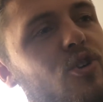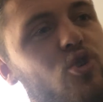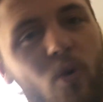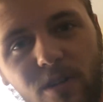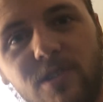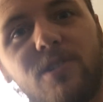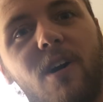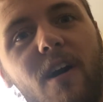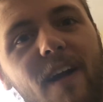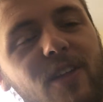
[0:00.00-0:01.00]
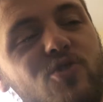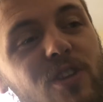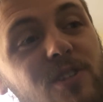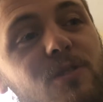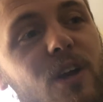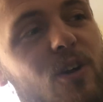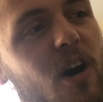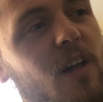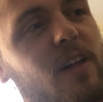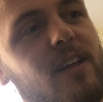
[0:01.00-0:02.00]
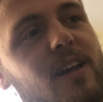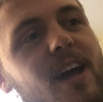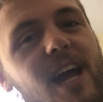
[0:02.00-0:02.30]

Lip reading: short star engine, that's what they call it.